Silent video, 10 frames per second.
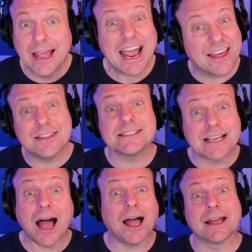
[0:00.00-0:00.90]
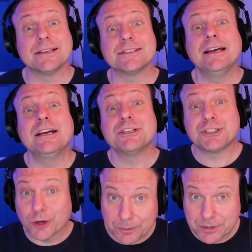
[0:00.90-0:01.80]
And these guys
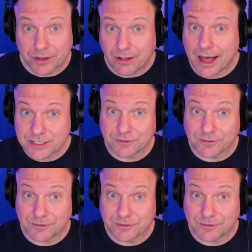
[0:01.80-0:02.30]
showed up to the class